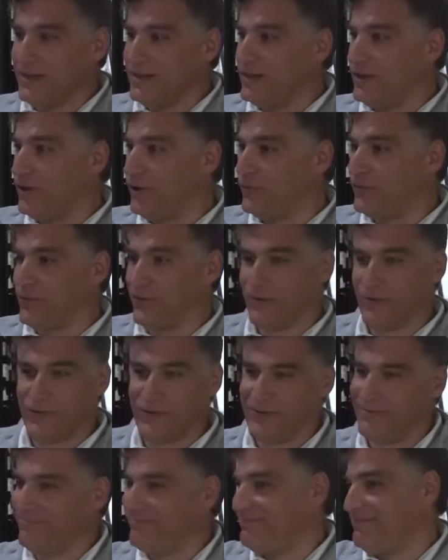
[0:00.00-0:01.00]
You know, if there's
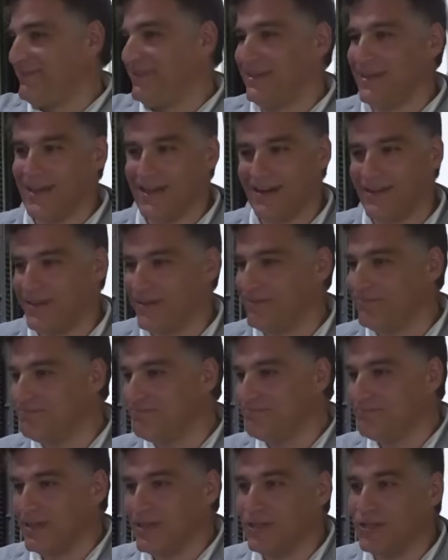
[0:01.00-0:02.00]
you got a
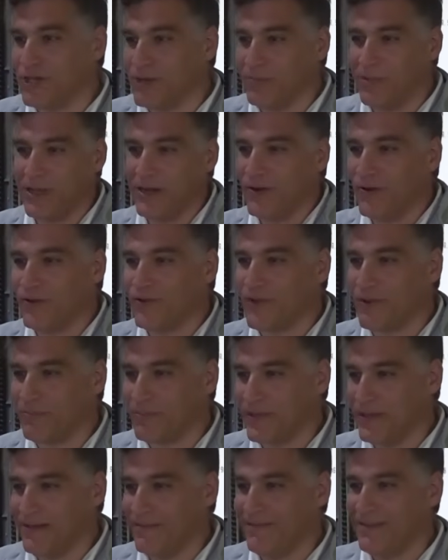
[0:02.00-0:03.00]
engine man or
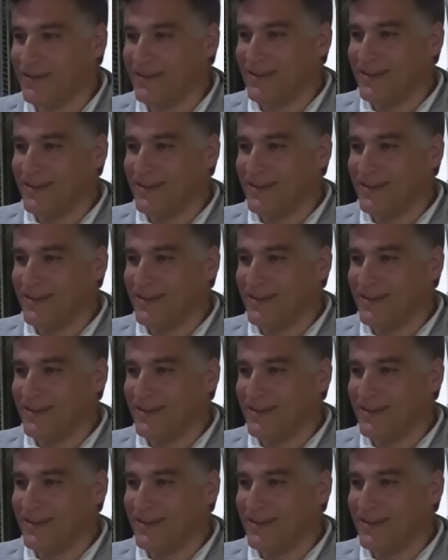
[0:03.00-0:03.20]
something,